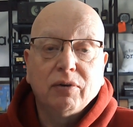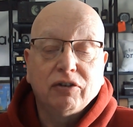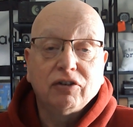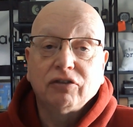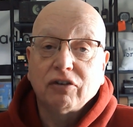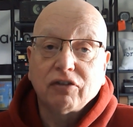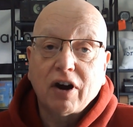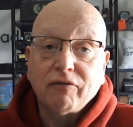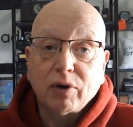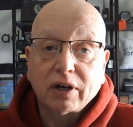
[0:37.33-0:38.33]
So it's
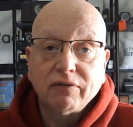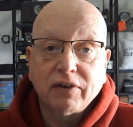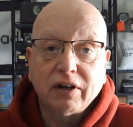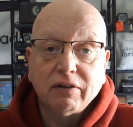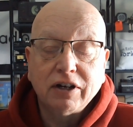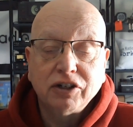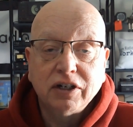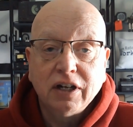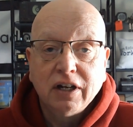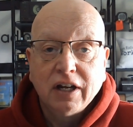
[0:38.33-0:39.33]
just a software
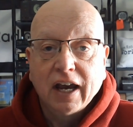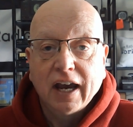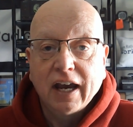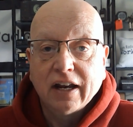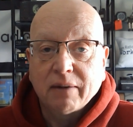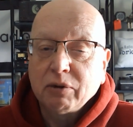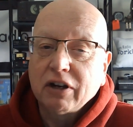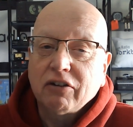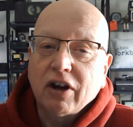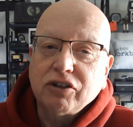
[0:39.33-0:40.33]
configuration,
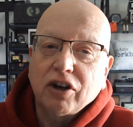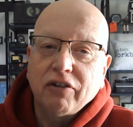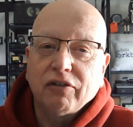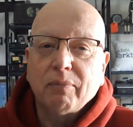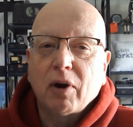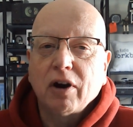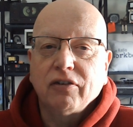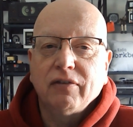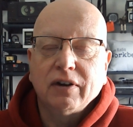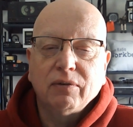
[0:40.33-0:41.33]
and I'm going to touch on some
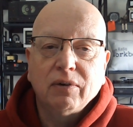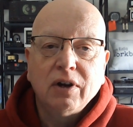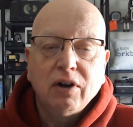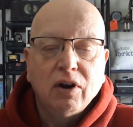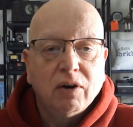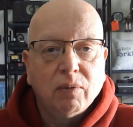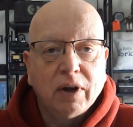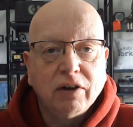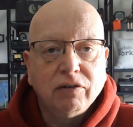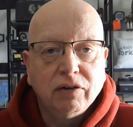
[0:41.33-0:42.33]
parts of it
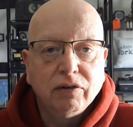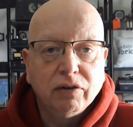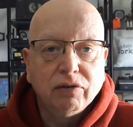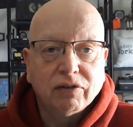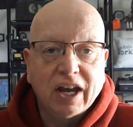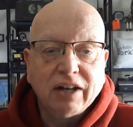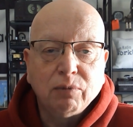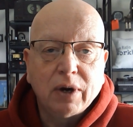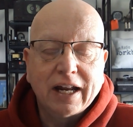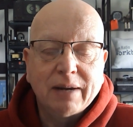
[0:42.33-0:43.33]
when you
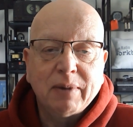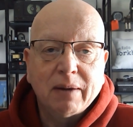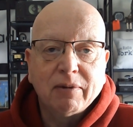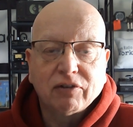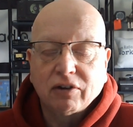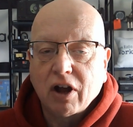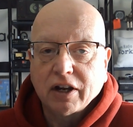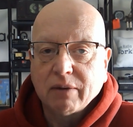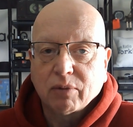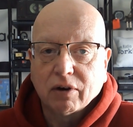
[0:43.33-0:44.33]
use N1MM as
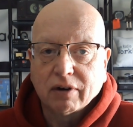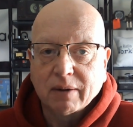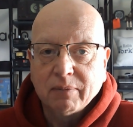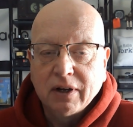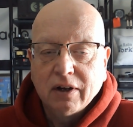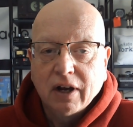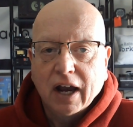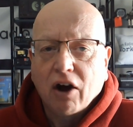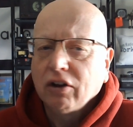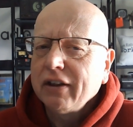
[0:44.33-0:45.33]
a logging program.
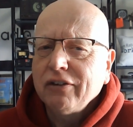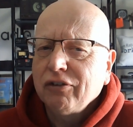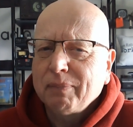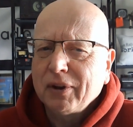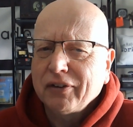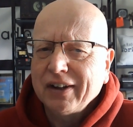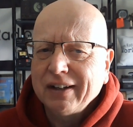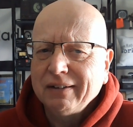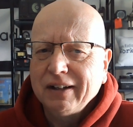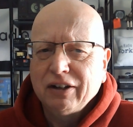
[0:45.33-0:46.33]
All of this is
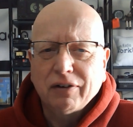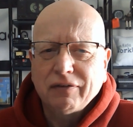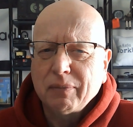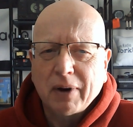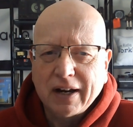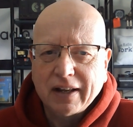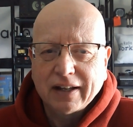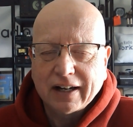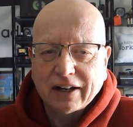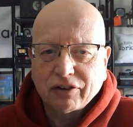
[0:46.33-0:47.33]
built in, you don't have to
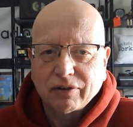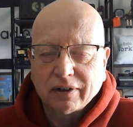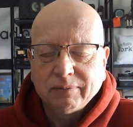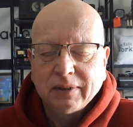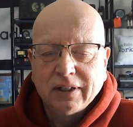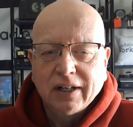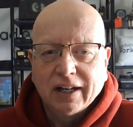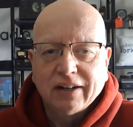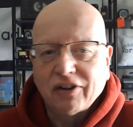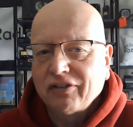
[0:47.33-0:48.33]
buy anything extra.
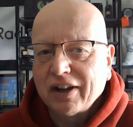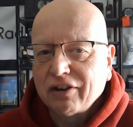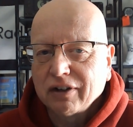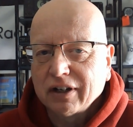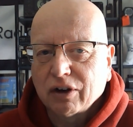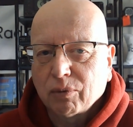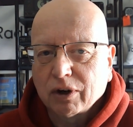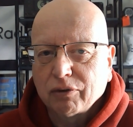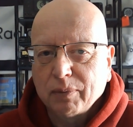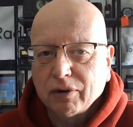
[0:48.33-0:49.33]
And as I said
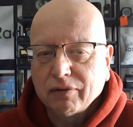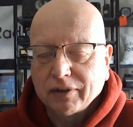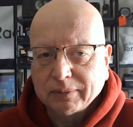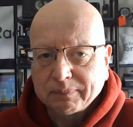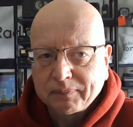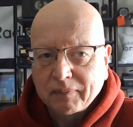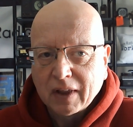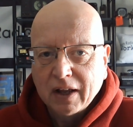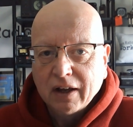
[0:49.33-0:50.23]
earlier, it works beautifully.